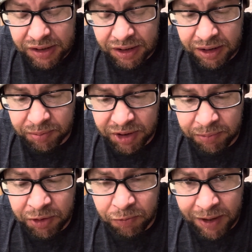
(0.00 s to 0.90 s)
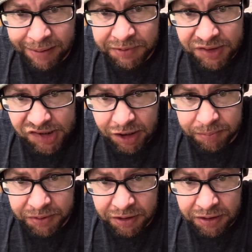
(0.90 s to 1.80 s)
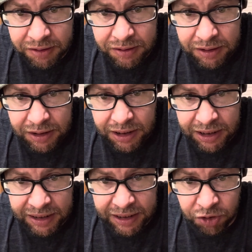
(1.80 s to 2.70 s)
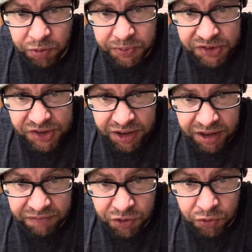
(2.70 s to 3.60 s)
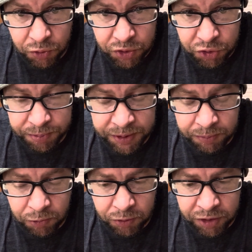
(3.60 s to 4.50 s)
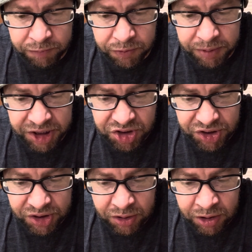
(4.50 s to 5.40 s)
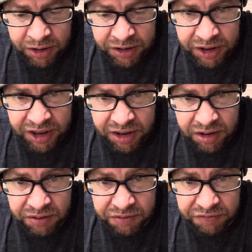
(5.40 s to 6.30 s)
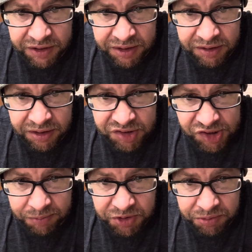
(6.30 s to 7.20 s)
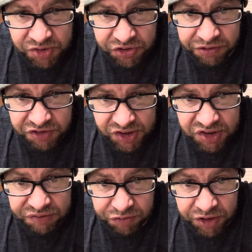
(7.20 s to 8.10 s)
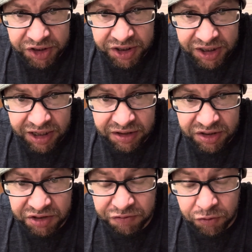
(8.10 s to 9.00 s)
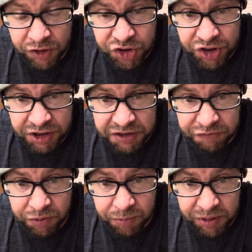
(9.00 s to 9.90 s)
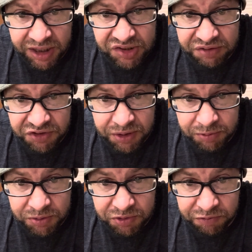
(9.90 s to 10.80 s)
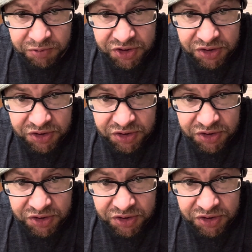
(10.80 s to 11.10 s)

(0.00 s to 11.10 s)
But I'm going to wrap this up here, and I hope this gave you a little bit more information on the negative symptoms of schizophrenia and how they differentiate from positive symptoms from